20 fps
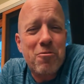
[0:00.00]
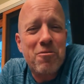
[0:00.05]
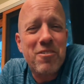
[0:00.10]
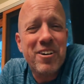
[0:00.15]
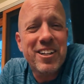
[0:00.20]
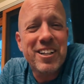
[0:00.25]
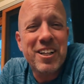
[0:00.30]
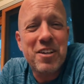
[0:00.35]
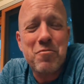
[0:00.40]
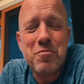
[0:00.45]
was
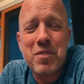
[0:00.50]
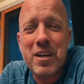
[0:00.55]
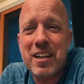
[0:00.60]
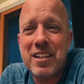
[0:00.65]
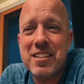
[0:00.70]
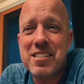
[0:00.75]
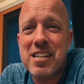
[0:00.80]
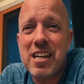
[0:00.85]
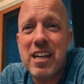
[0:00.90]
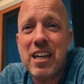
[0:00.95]
a really
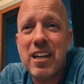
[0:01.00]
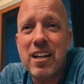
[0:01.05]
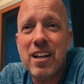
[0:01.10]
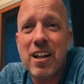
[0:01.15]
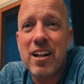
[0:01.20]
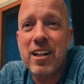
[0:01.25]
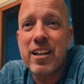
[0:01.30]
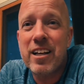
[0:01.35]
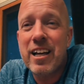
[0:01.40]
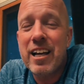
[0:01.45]
big
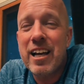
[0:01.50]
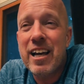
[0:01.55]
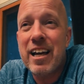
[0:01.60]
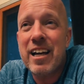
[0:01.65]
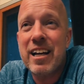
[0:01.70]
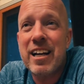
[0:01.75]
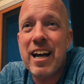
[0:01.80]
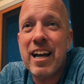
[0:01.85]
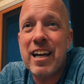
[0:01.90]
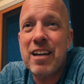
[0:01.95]
deal,
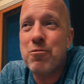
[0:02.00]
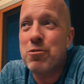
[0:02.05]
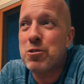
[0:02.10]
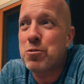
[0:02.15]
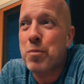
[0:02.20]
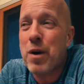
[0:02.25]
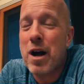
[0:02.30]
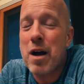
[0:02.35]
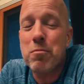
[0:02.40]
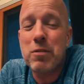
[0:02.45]
and
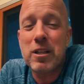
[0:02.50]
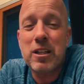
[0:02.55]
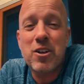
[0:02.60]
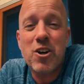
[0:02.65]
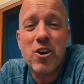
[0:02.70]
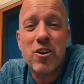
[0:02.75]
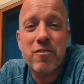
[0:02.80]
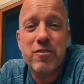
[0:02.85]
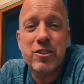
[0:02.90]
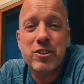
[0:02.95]
I was
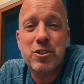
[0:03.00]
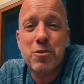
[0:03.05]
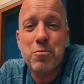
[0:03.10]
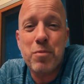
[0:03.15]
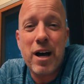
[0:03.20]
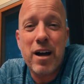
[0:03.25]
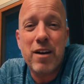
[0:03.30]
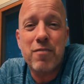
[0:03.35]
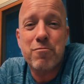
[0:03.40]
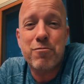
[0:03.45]
probably
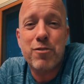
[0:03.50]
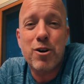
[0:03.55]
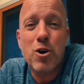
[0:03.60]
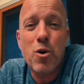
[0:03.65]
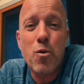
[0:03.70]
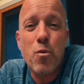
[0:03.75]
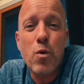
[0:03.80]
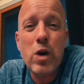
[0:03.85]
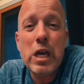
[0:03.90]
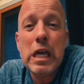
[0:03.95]
nervous about it
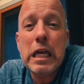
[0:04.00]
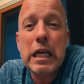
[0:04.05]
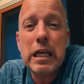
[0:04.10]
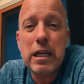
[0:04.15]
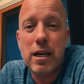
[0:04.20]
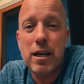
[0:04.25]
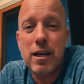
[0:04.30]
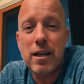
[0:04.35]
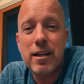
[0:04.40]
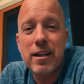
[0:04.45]
for a
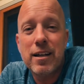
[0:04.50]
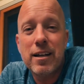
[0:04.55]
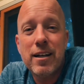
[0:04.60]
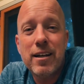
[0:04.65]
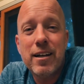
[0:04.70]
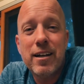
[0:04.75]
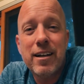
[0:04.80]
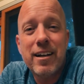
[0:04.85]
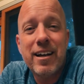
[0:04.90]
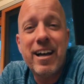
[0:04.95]
week.
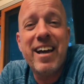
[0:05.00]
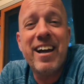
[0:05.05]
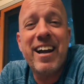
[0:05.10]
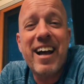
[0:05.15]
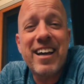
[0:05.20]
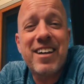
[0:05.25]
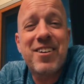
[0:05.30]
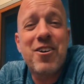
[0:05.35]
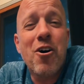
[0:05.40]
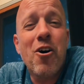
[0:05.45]

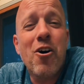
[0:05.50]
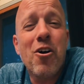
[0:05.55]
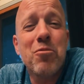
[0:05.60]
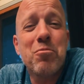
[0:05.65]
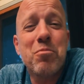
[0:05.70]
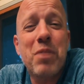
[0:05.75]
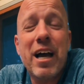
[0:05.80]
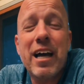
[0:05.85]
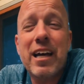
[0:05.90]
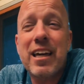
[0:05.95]
I
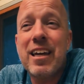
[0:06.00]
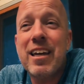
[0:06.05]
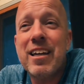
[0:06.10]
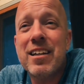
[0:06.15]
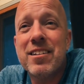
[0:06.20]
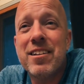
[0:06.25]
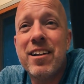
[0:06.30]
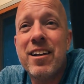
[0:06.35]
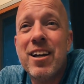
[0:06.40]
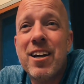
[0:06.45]
called
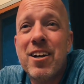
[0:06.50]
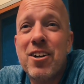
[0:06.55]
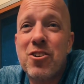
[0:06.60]
Becky